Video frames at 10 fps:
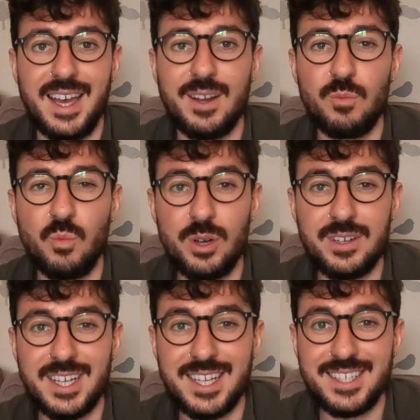And
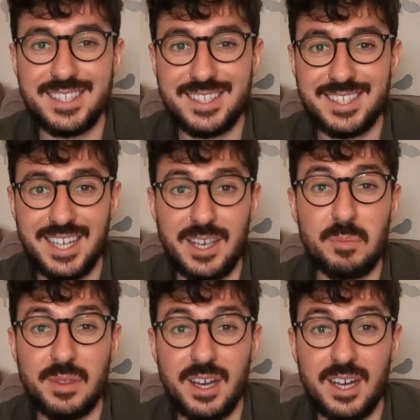one
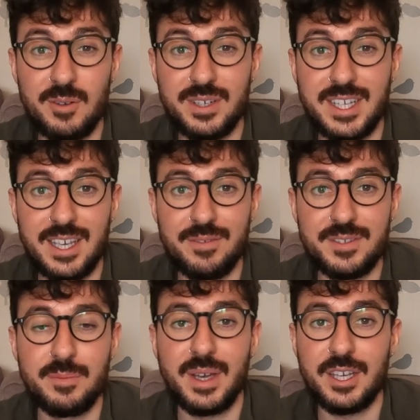tip that I would
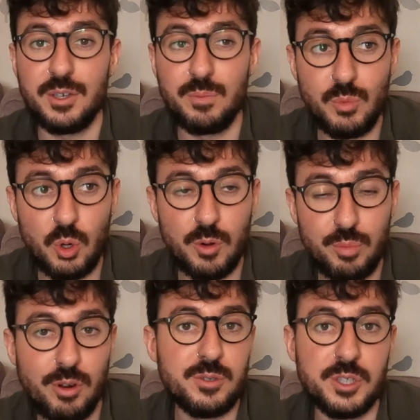give to make you more
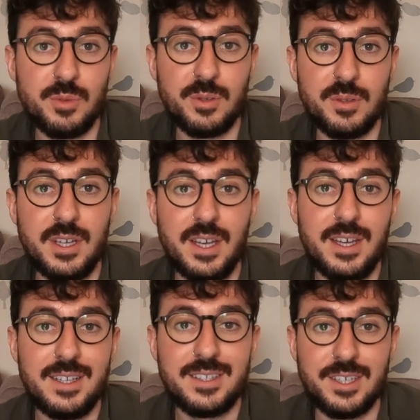approachable
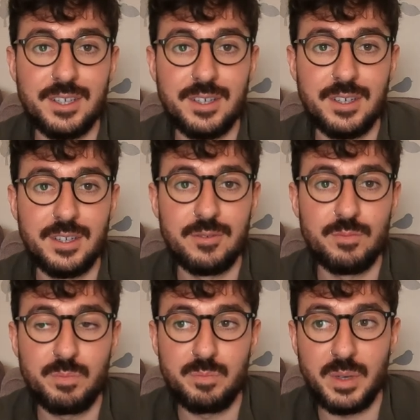to
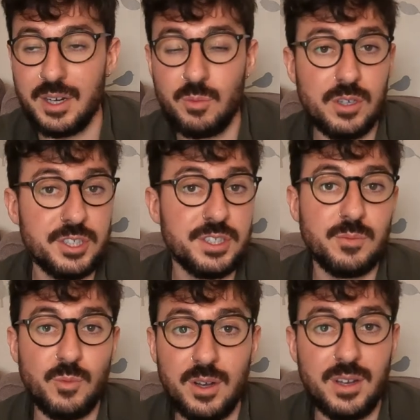bird watchers
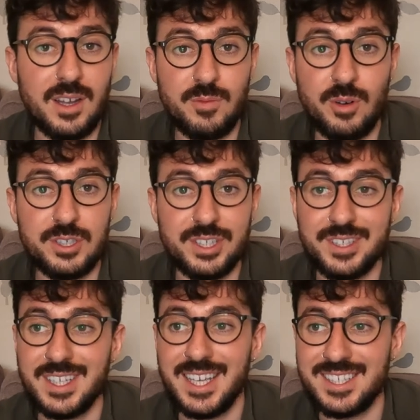and wildlife
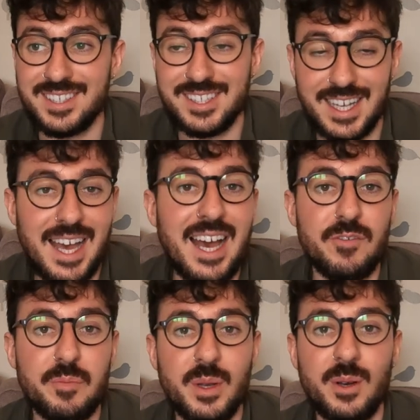watchers is to
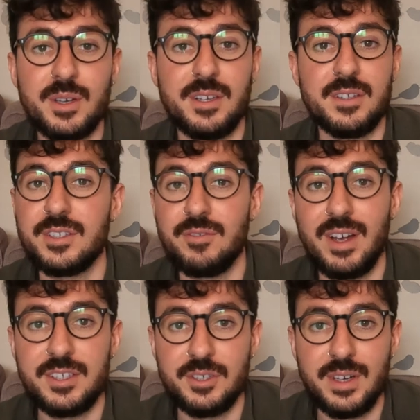have binoculars
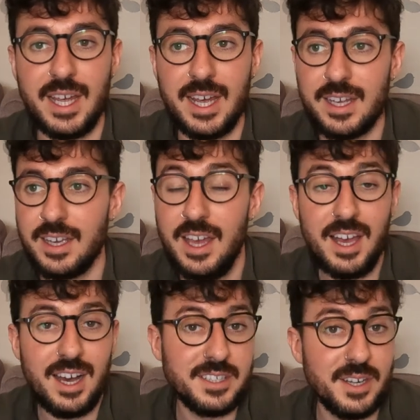around your neck.
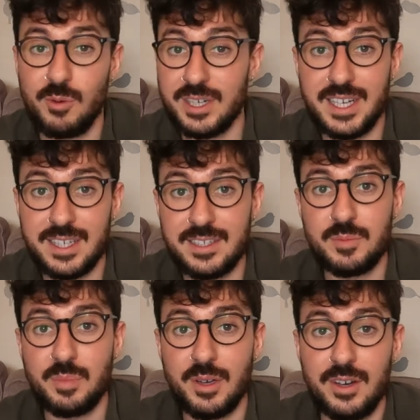I don't know what it
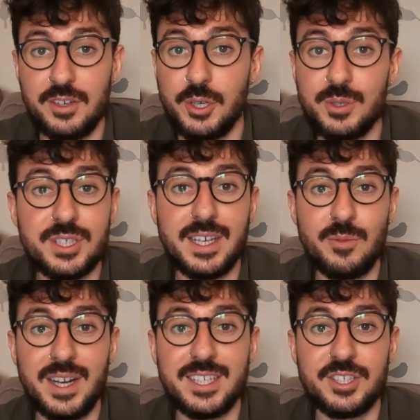is, but
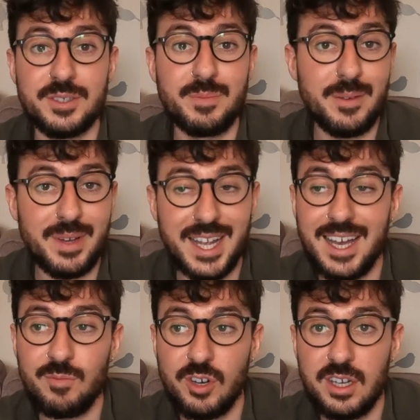usually when it's just me and my
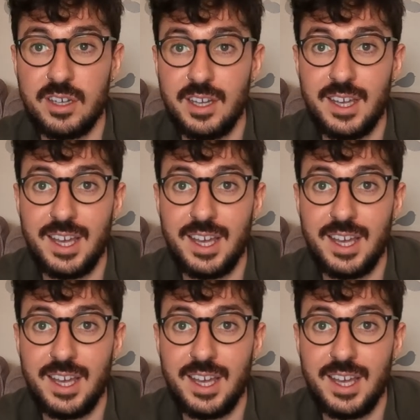camera,